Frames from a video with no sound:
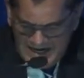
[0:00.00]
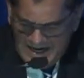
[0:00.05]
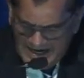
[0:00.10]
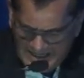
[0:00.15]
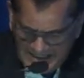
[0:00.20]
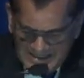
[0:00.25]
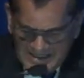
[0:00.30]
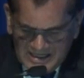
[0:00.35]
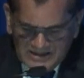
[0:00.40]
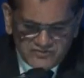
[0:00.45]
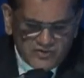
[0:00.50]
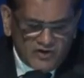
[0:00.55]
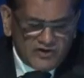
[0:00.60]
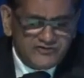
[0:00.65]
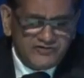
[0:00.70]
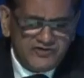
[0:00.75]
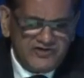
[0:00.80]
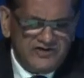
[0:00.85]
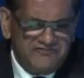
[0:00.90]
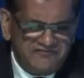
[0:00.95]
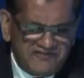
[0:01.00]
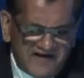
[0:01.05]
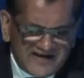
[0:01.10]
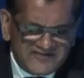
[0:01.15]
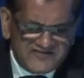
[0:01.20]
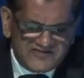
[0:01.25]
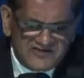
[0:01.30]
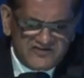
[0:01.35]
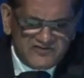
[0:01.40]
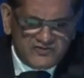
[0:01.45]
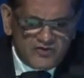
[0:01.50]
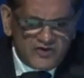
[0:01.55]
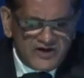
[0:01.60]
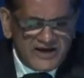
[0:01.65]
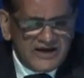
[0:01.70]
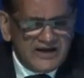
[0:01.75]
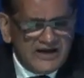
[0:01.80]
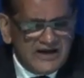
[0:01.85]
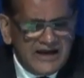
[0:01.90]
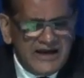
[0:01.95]
India is also the fastest
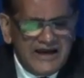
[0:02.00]
growing